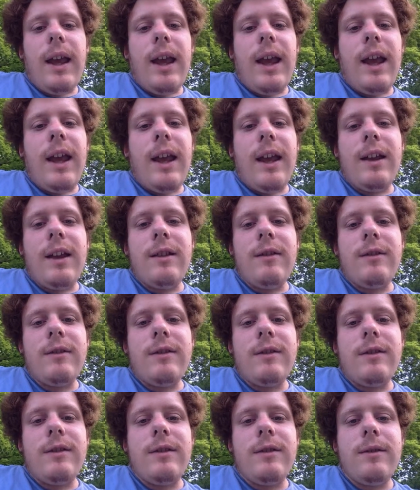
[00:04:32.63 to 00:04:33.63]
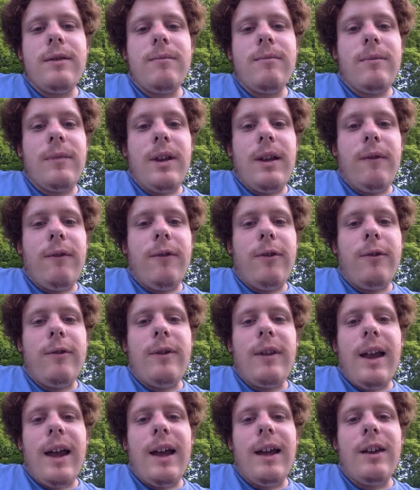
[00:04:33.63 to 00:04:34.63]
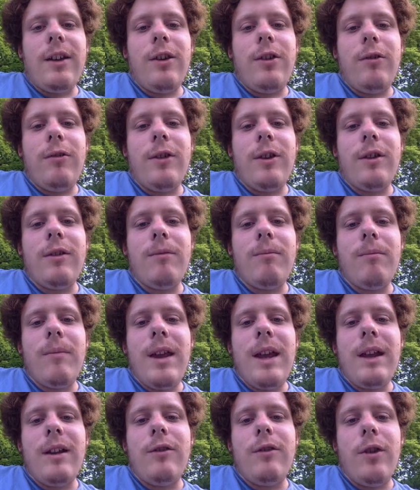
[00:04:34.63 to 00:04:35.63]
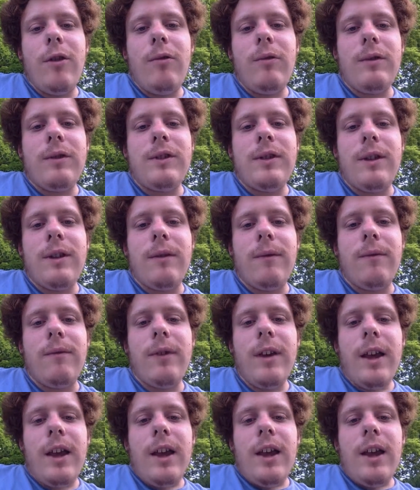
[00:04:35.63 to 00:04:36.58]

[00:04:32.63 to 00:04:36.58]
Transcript: And if you'd like, you can make note of